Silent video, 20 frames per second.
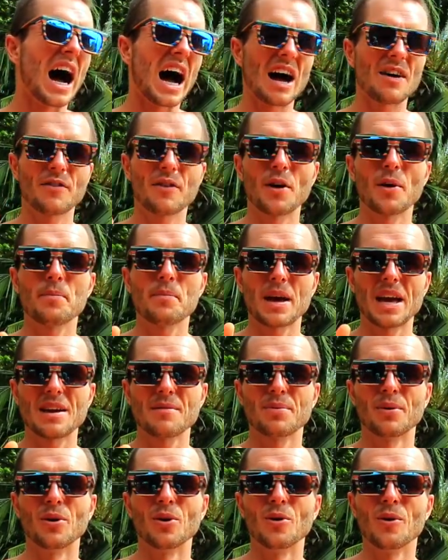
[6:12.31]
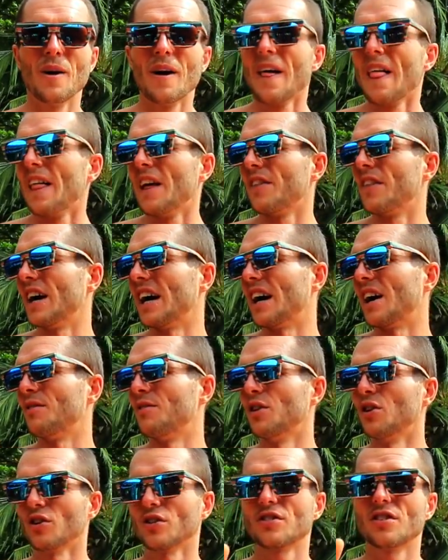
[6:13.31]
other people that
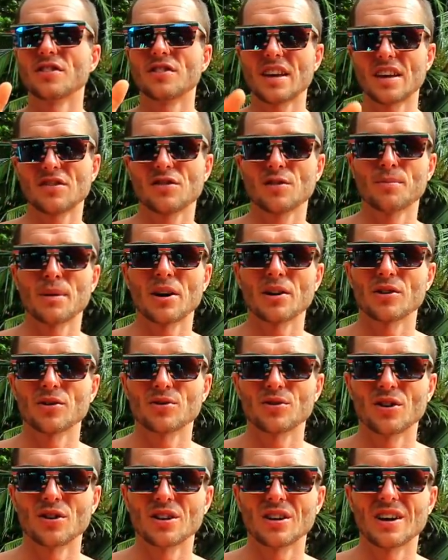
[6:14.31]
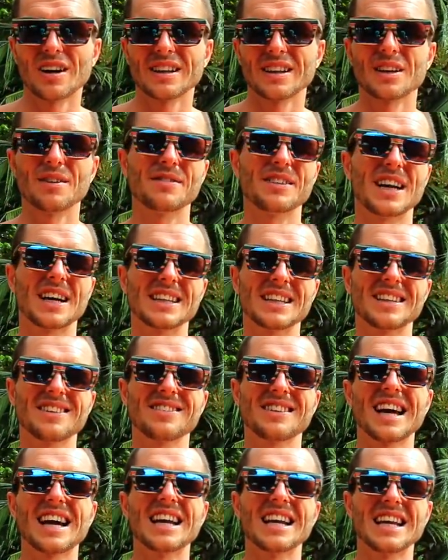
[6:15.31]
I've looked at testimonials online that have done this
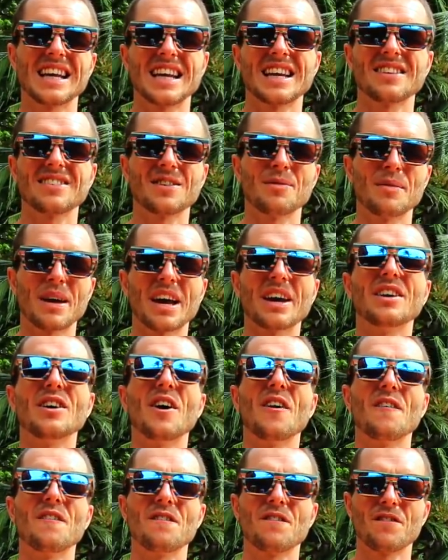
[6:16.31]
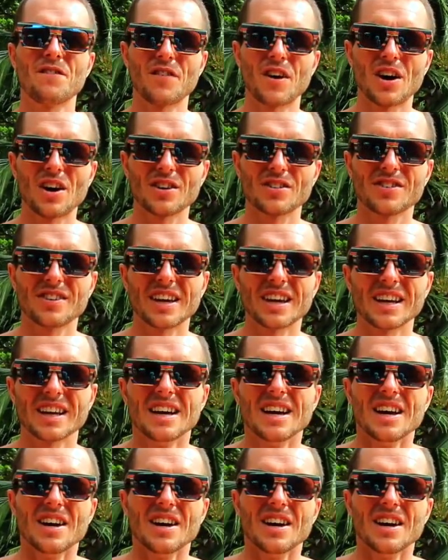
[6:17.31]
daily intermittent fasting.